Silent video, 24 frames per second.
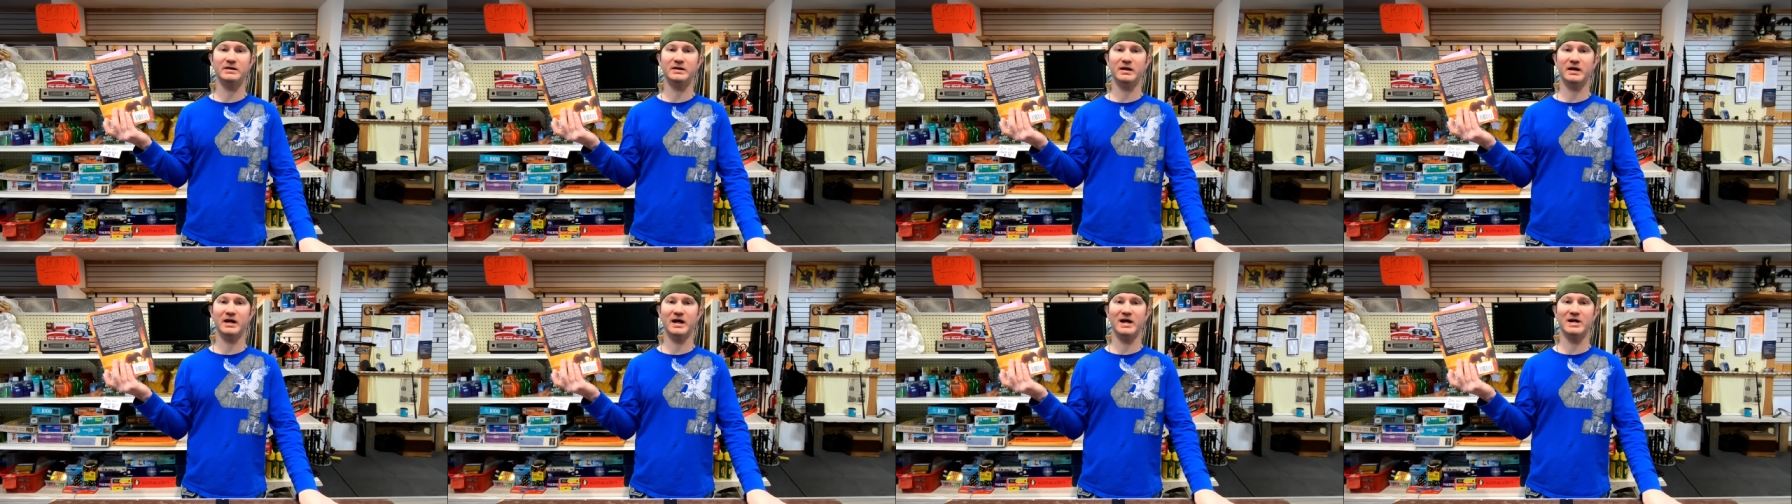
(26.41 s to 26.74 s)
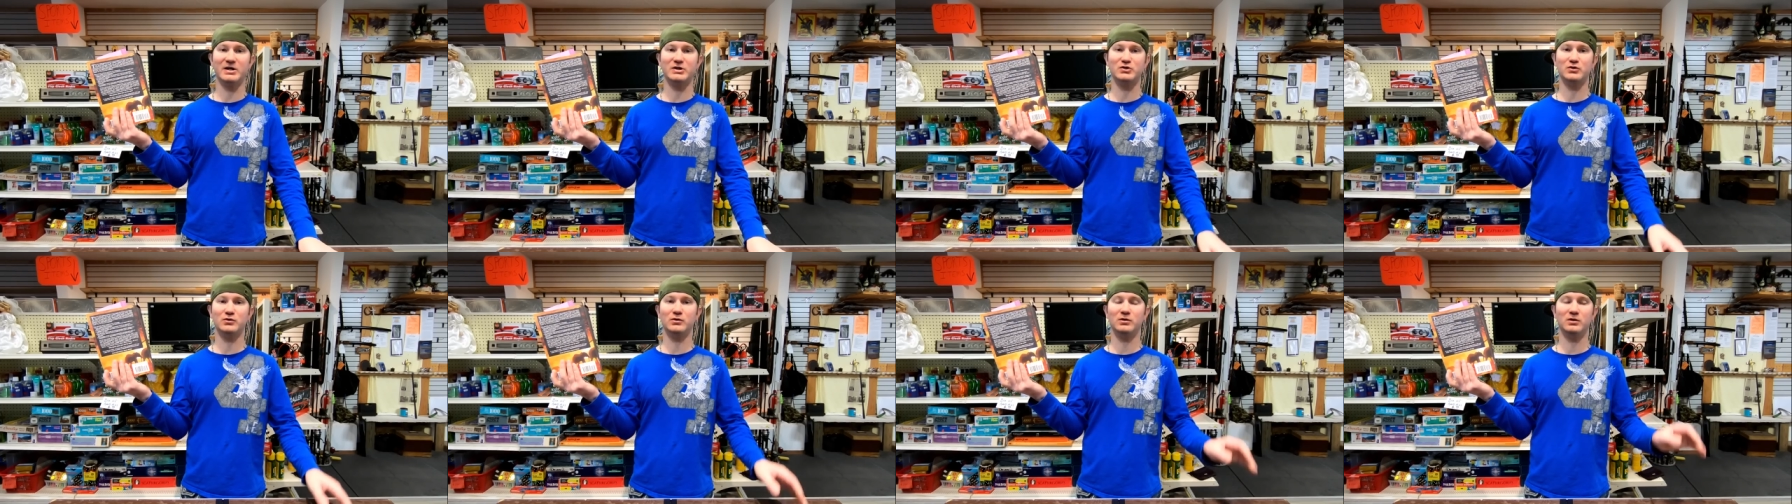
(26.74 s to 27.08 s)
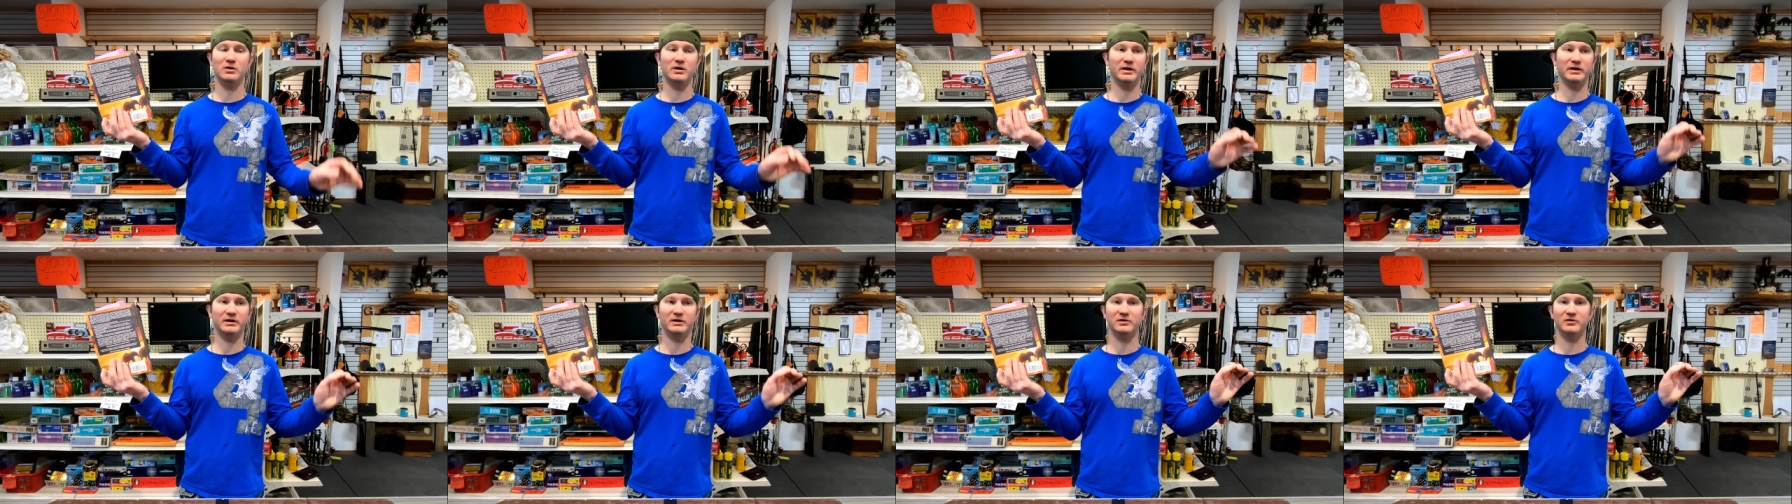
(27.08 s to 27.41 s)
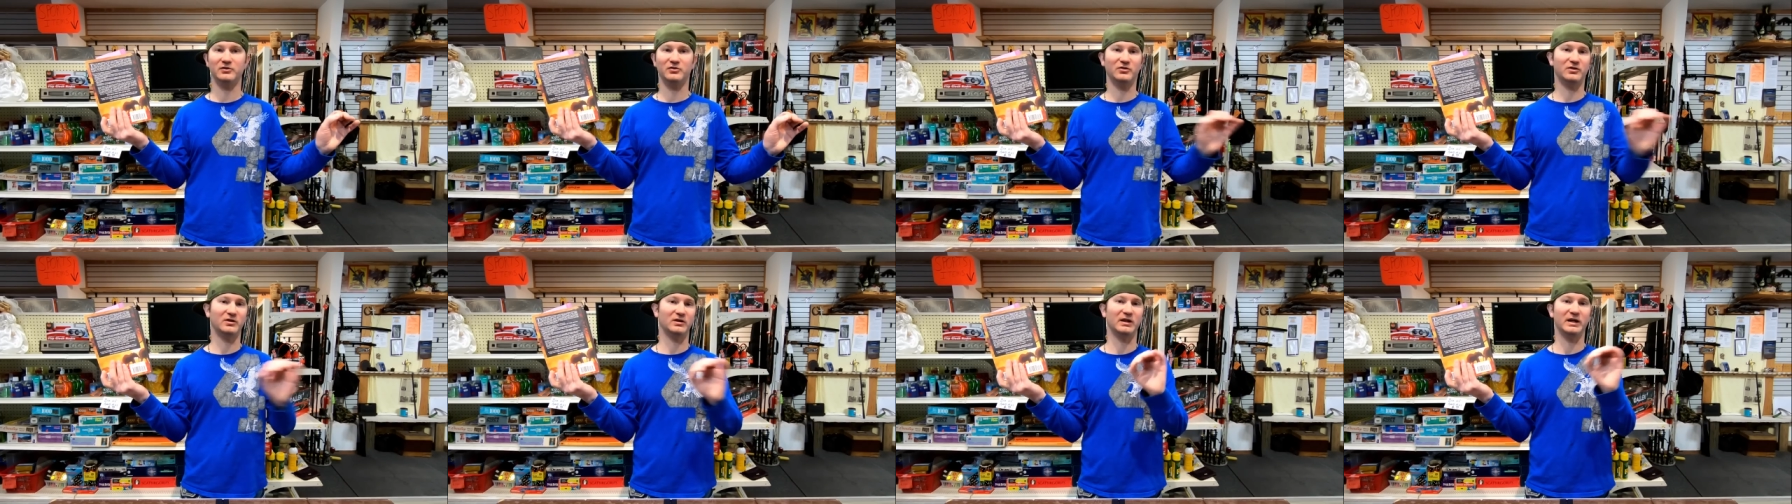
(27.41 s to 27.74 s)
an actual like
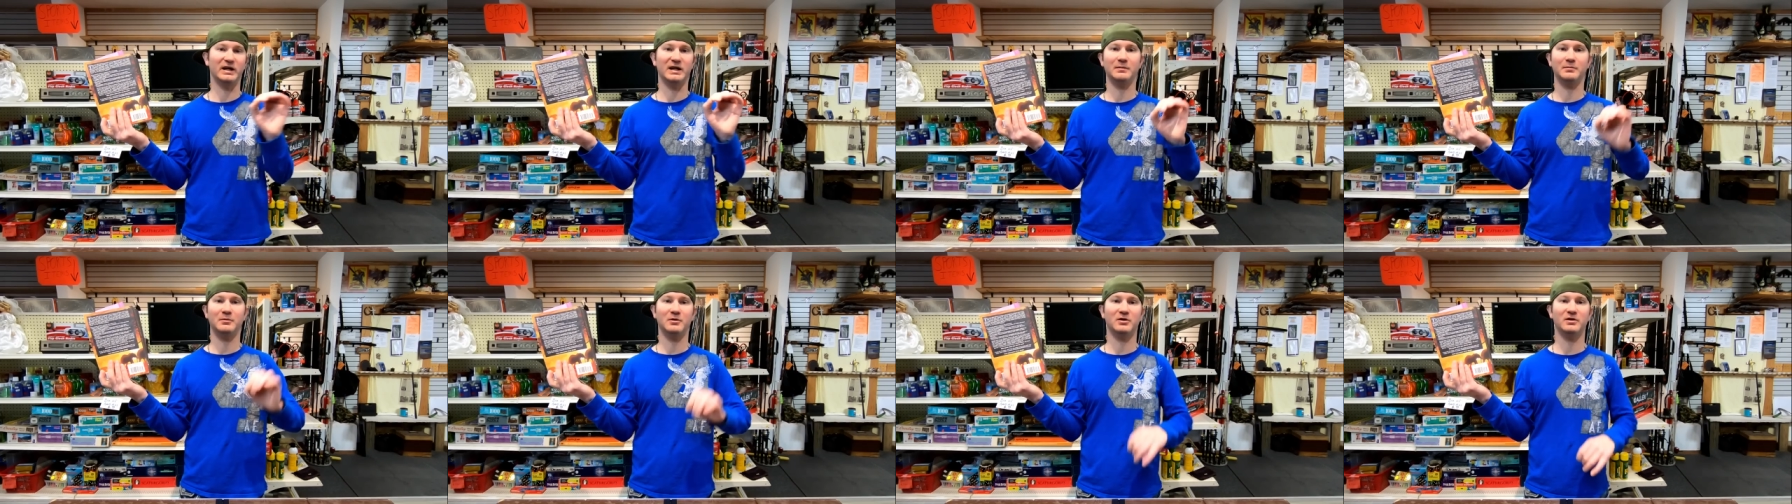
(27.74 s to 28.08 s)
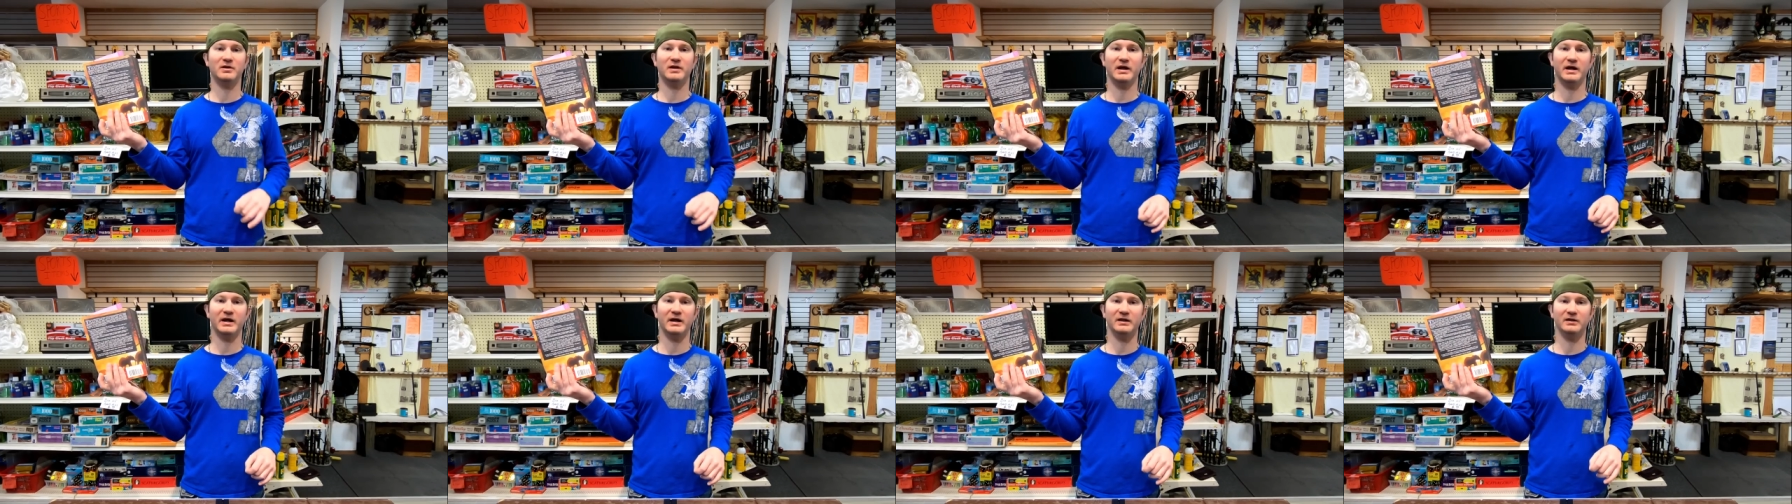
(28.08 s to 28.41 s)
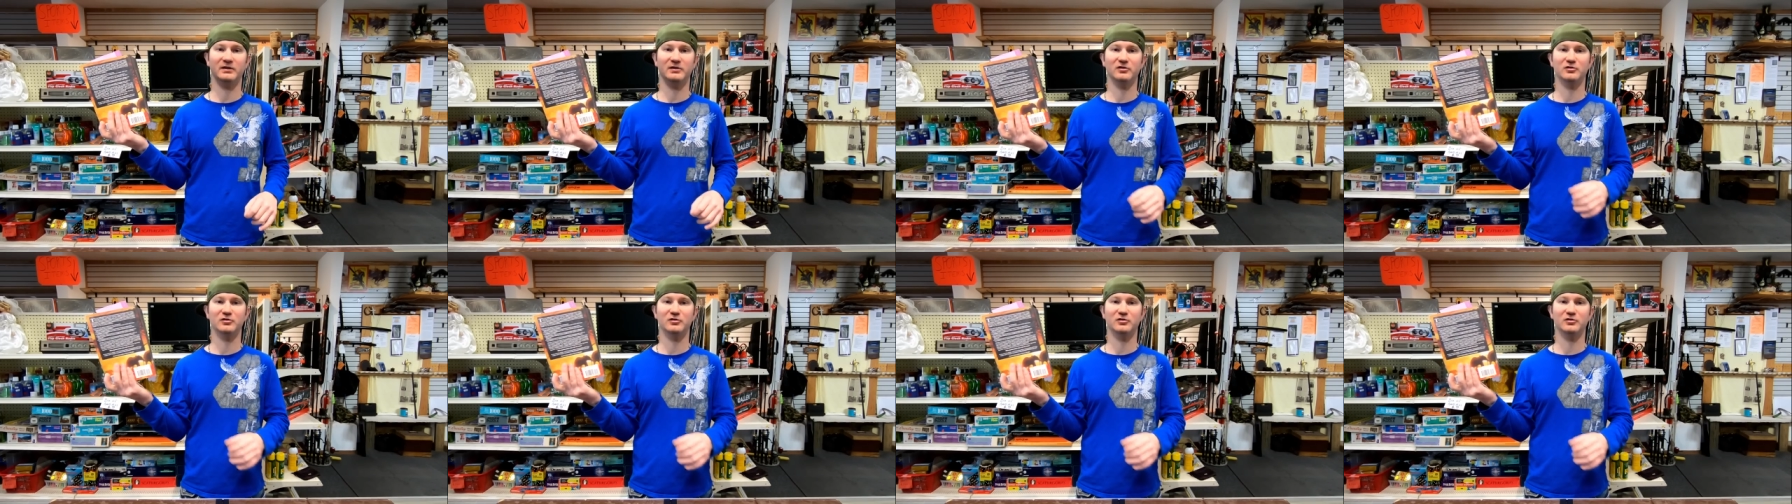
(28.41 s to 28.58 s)
disclaimer that